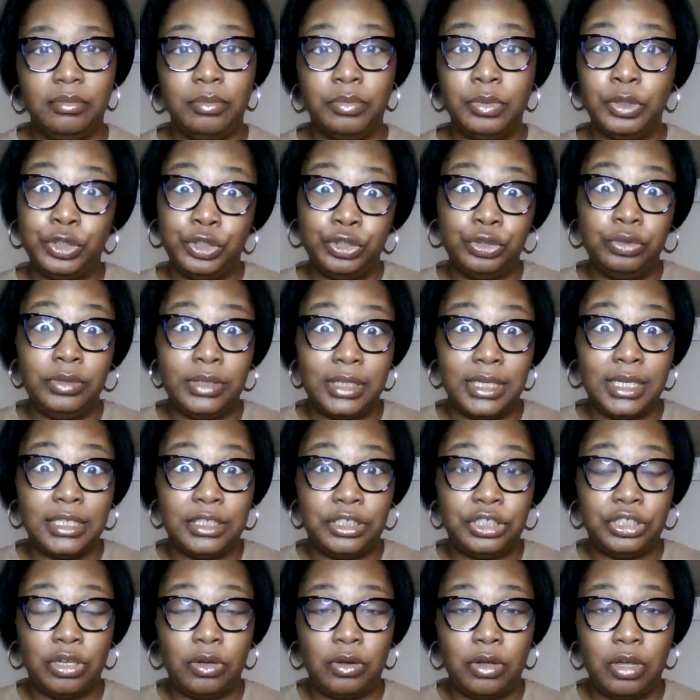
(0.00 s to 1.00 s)
Drew does
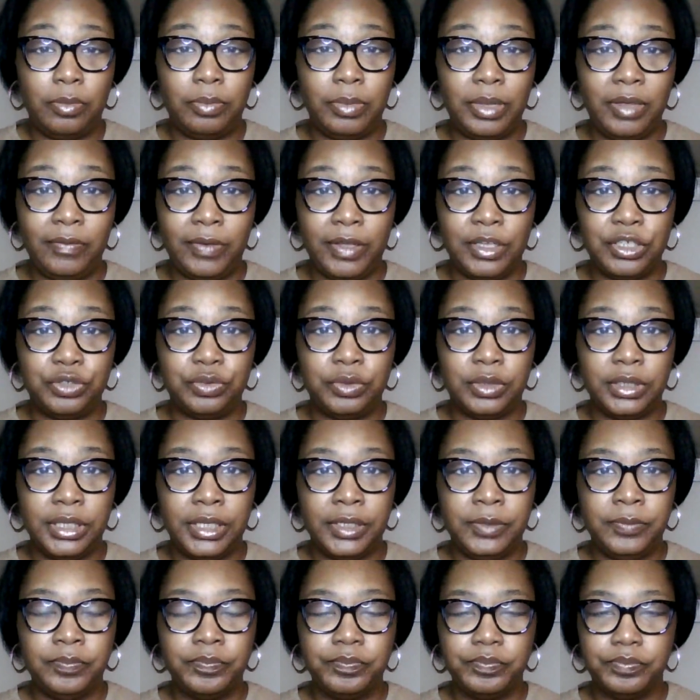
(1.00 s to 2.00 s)
show up eventually,